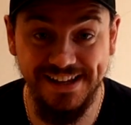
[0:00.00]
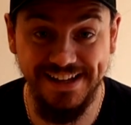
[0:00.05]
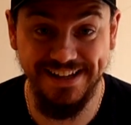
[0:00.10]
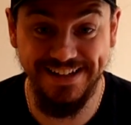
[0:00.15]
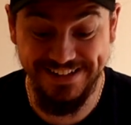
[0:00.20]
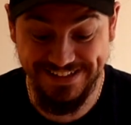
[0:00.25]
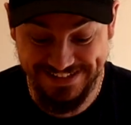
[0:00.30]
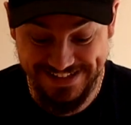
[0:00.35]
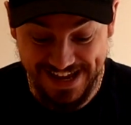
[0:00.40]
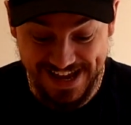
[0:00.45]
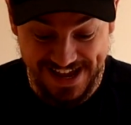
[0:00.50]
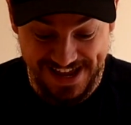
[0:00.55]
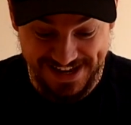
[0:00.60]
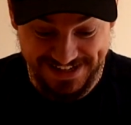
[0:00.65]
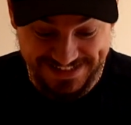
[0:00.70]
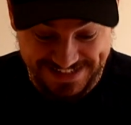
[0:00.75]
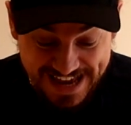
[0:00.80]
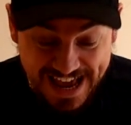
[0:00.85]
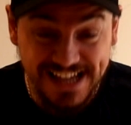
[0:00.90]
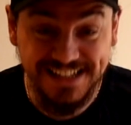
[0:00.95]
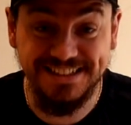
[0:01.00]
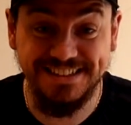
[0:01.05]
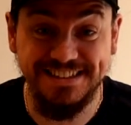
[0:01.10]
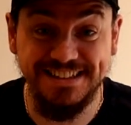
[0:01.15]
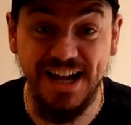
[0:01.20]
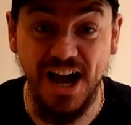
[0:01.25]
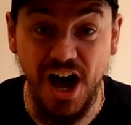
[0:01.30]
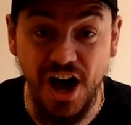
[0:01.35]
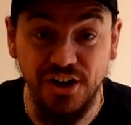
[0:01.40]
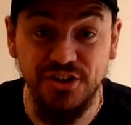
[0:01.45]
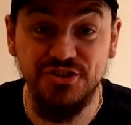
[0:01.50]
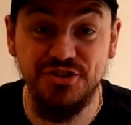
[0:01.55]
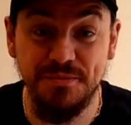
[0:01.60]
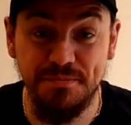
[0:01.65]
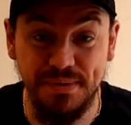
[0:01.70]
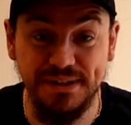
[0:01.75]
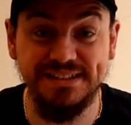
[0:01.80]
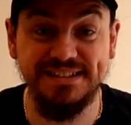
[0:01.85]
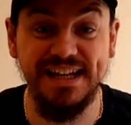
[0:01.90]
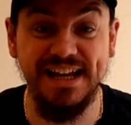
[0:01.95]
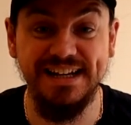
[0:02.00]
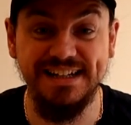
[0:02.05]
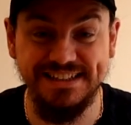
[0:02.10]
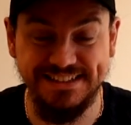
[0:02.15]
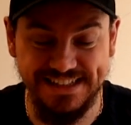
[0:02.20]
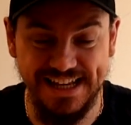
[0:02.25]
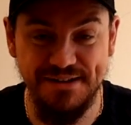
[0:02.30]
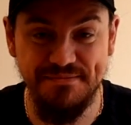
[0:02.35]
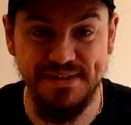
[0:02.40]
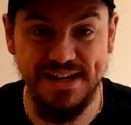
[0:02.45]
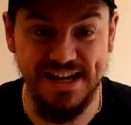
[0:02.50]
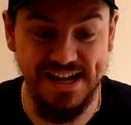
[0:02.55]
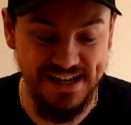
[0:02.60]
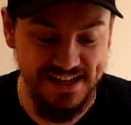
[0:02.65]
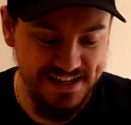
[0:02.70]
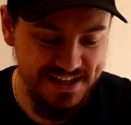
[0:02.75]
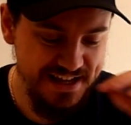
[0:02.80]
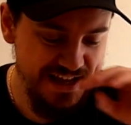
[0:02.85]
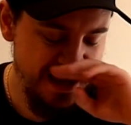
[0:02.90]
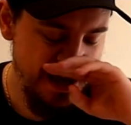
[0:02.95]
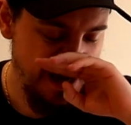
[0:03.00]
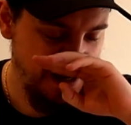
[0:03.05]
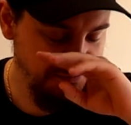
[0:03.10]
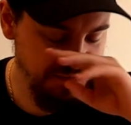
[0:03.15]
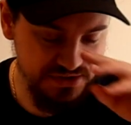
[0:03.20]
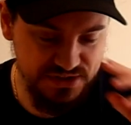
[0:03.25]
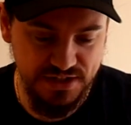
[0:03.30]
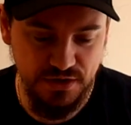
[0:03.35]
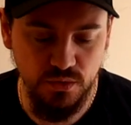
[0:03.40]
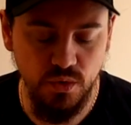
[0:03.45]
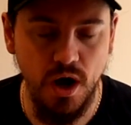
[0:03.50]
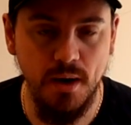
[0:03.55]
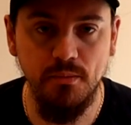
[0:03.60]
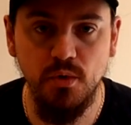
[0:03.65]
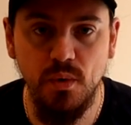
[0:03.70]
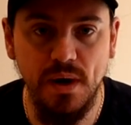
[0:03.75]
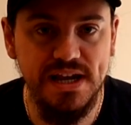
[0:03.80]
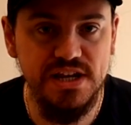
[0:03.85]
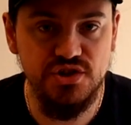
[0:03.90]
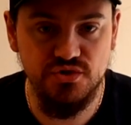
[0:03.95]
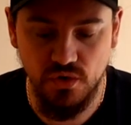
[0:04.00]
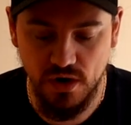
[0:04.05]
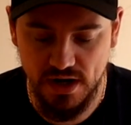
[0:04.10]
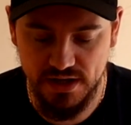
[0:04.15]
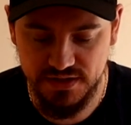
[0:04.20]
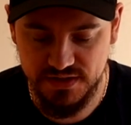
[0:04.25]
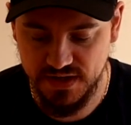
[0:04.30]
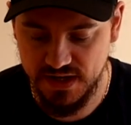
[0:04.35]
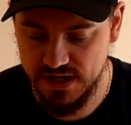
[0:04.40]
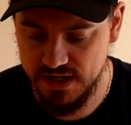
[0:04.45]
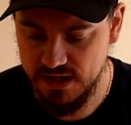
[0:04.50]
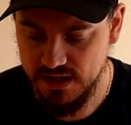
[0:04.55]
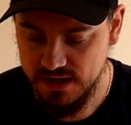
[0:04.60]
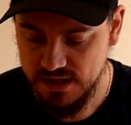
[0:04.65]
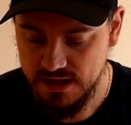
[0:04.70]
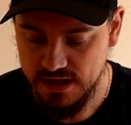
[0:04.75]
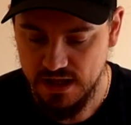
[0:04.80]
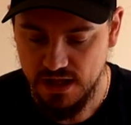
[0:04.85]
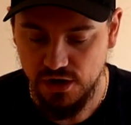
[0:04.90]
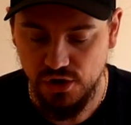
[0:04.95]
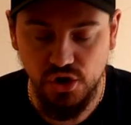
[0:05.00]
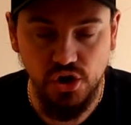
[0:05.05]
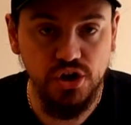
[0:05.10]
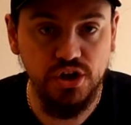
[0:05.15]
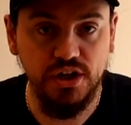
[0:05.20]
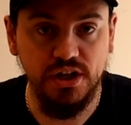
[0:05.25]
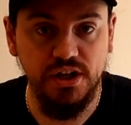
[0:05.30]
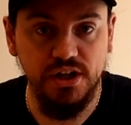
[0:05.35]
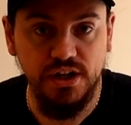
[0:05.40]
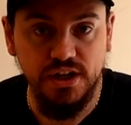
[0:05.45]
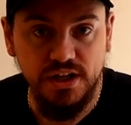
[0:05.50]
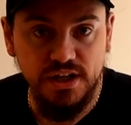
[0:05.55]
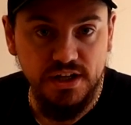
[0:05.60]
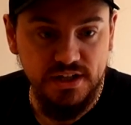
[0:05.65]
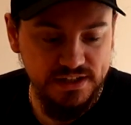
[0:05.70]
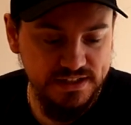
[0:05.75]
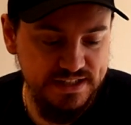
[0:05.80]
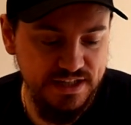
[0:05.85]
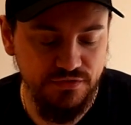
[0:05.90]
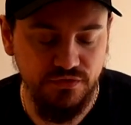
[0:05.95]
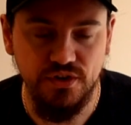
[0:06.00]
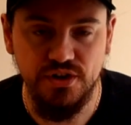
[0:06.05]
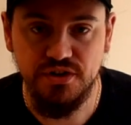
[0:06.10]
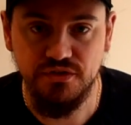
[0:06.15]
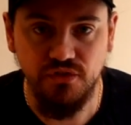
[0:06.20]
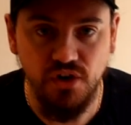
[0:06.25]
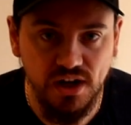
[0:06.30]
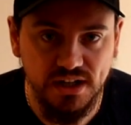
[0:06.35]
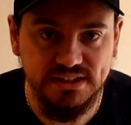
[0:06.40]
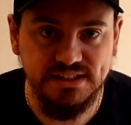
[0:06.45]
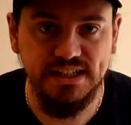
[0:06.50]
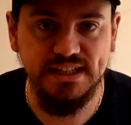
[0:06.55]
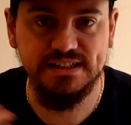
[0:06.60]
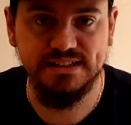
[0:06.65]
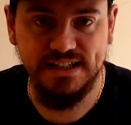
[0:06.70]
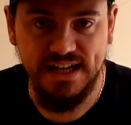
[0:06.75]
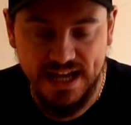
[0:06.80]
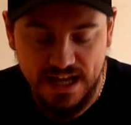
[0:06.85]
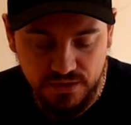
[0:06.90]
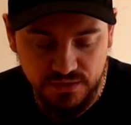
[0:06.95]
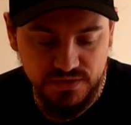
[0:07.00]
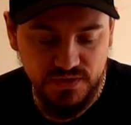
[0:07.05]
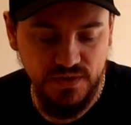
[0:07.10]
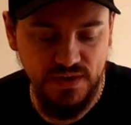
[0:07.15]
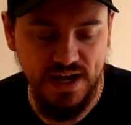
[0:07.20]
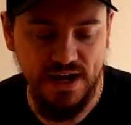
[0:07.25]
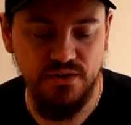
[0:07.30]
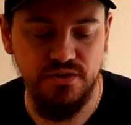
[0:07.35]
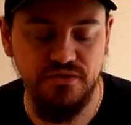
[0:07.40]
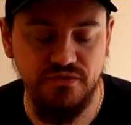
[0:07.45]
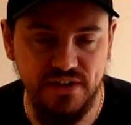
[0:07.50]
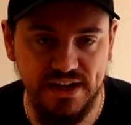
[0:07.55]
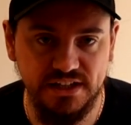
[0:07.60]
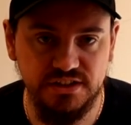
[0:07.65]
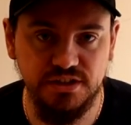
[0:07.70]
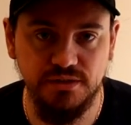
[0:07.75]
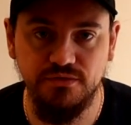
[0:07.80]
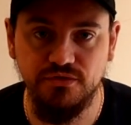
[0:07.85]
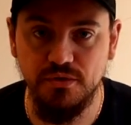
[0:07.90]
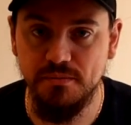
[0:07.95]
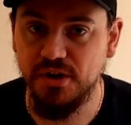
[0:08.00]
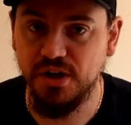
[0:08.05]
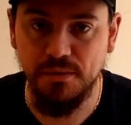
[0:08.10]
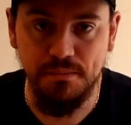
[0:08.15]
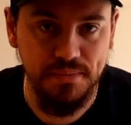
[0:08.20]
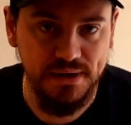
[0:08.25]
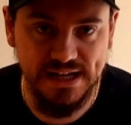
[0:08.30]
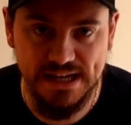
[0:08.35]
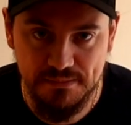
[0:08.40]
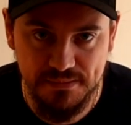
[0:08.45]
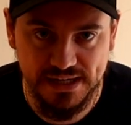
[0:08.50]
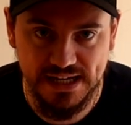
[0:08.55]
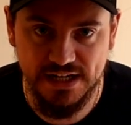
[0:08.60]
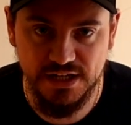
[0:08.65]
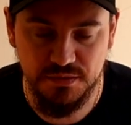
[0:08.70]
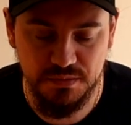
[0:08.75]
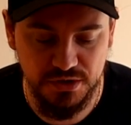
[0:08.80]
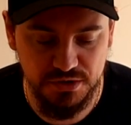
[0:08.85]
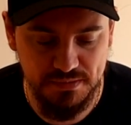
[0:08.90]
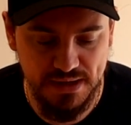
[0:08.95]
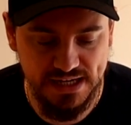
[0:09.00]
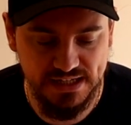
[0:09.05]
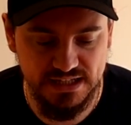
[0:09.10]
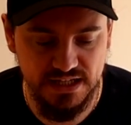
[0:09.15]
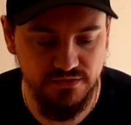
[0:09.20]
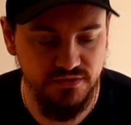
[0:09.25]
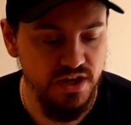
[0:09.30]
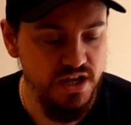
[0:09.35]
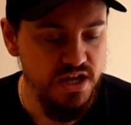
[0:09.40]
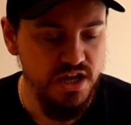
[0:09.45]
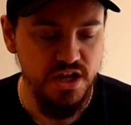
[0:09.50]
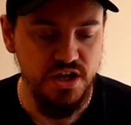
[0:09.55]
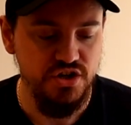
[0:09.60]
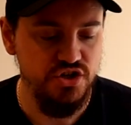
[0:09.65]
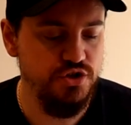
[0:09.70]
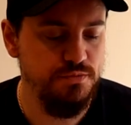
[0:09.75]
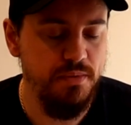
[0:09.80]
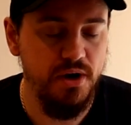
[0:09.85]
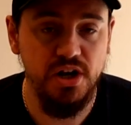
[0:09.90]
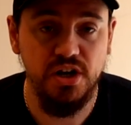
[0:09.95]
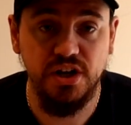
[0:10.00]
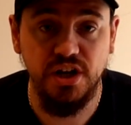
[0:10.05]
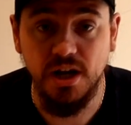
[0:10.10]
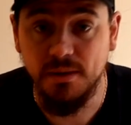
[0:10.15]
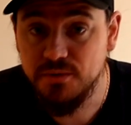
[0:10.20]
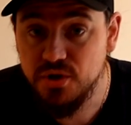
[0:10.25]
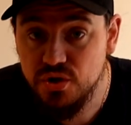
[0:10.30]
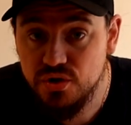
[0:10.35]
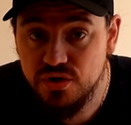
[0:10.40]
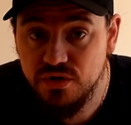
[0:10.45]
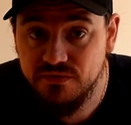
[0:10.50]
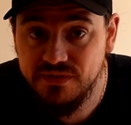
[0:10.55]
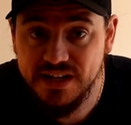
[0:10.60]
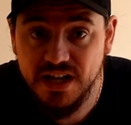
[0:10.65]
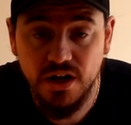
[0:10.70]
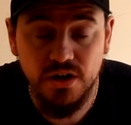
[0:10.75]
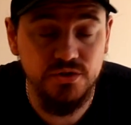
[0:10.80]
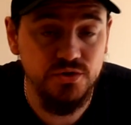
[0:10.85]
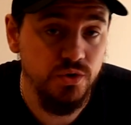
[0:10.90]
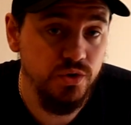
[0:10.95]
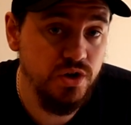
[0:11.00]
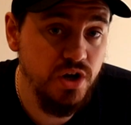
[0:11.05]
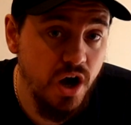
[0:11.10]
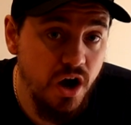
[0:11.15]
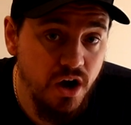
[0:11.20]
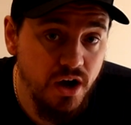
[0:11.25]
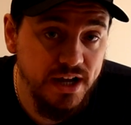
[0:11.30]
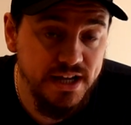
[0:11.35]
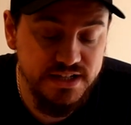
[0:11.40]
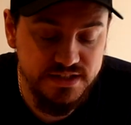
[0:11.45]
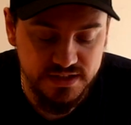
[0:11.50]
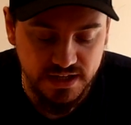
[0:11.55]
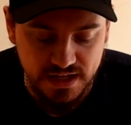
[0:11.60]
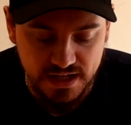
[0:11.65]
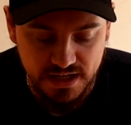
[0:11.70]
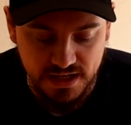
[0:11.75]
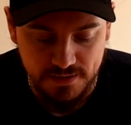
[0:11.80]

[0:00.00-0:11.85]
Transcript: Yeah, yes, 100%, send me it. I'm always trying to look at different devices and how to fix them from a complete beginner's perspective, just by looking up YouTube videos or guides.